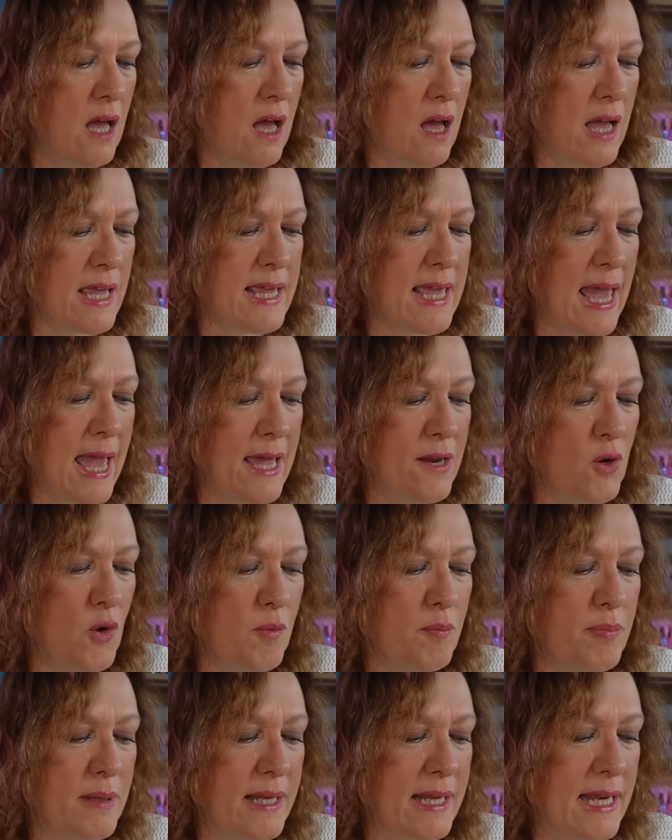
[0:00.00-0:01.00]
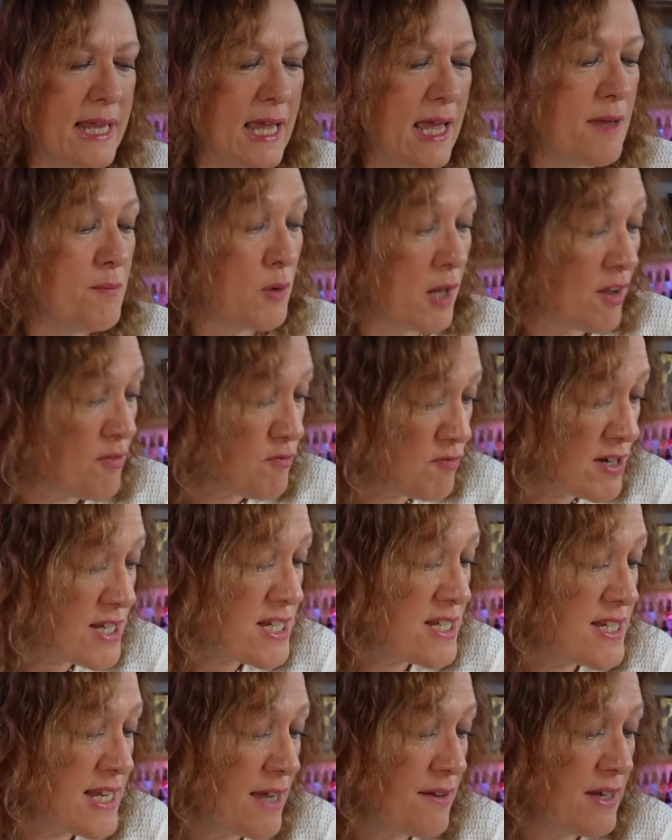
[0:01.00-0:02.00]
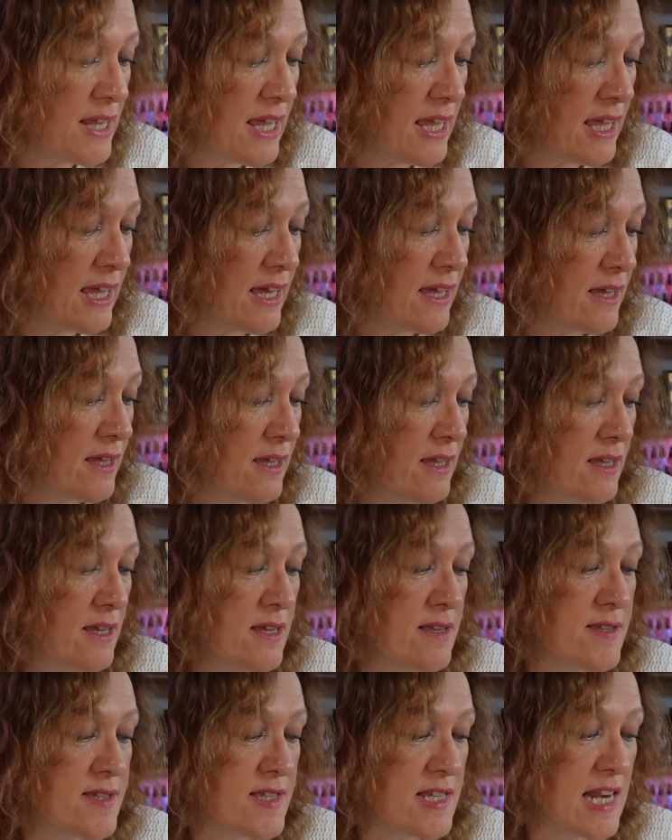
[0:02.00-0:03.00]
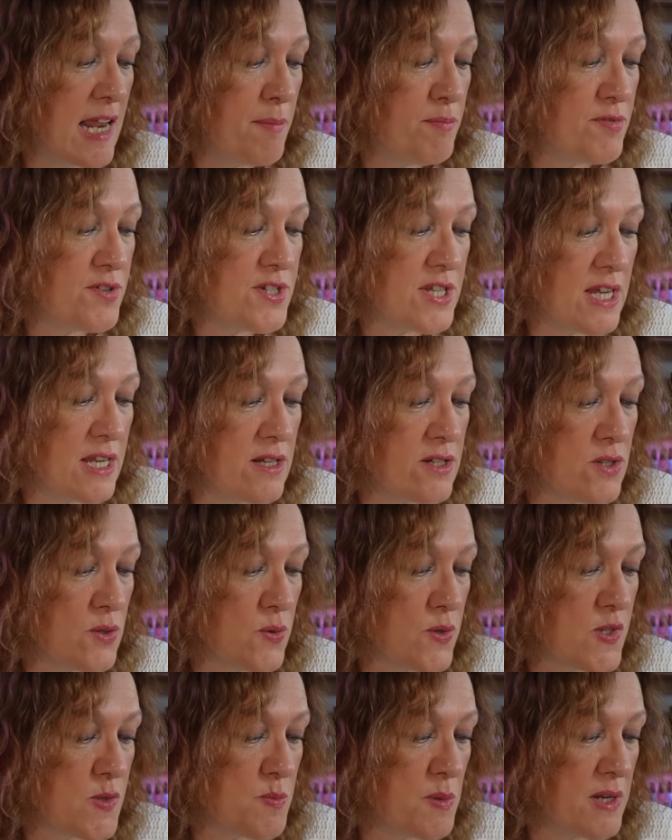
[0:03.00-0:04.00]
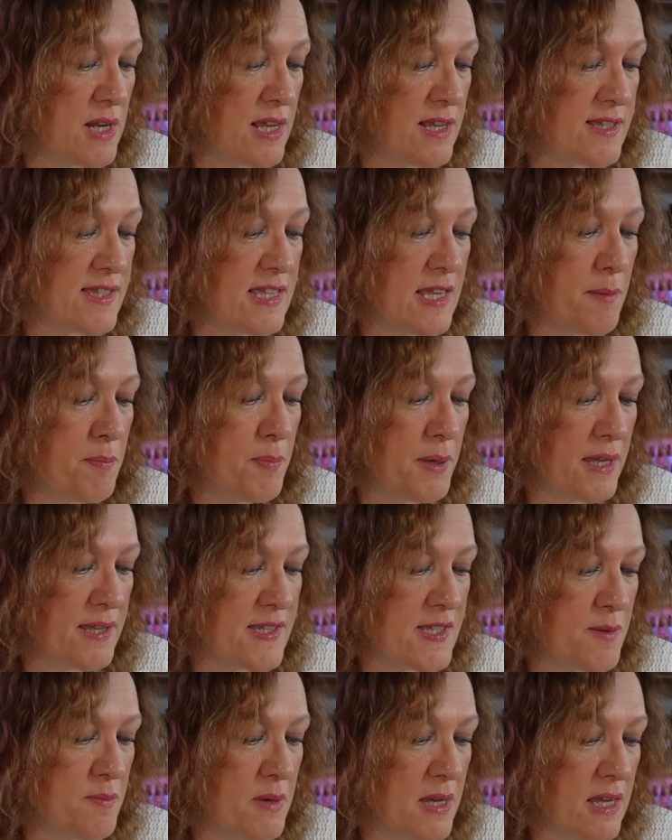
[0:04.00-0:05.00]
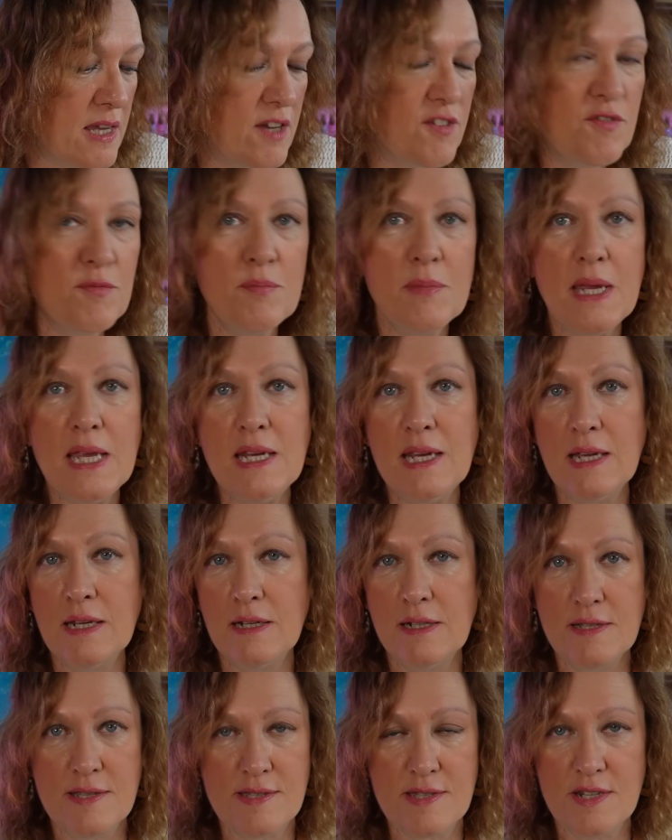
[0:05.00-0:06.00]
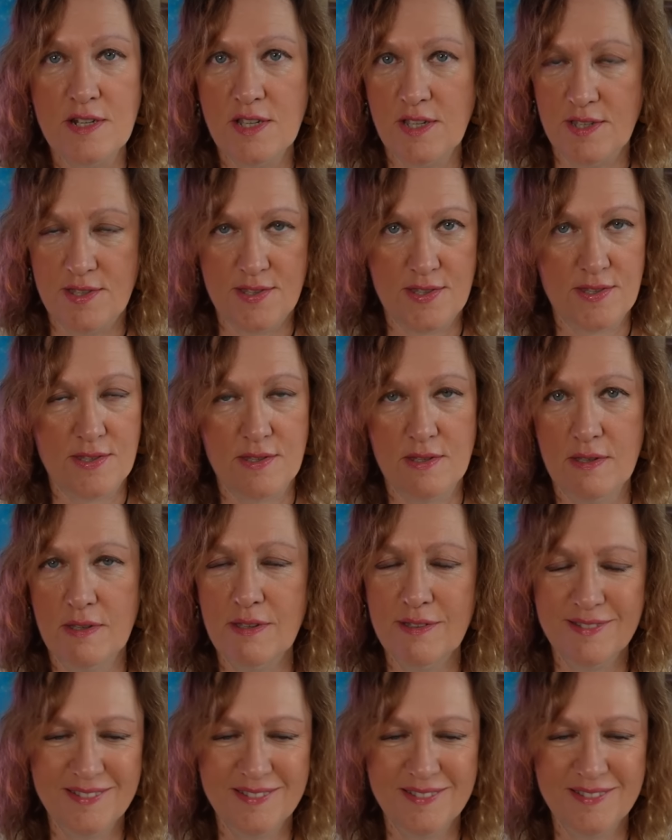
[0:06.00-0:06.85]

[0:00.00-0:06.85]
I cannot believe, well, I've written down here, celebrity endorsement is the epitome of meaninglessness.